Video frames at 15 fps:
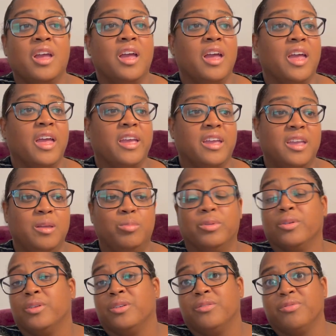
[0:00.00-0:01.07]
and keep
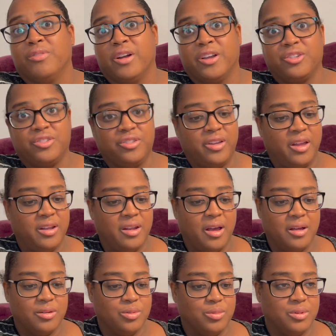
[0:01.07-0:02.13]
learning fresh and
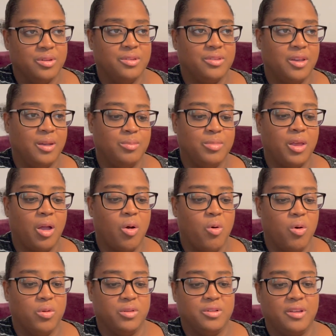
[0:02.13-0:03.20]
not doing the same thing
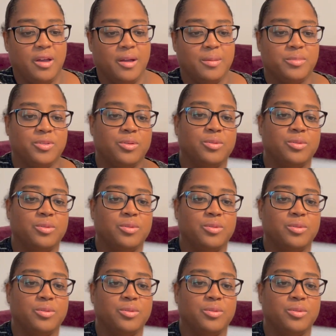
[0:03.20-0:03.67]
all the time. So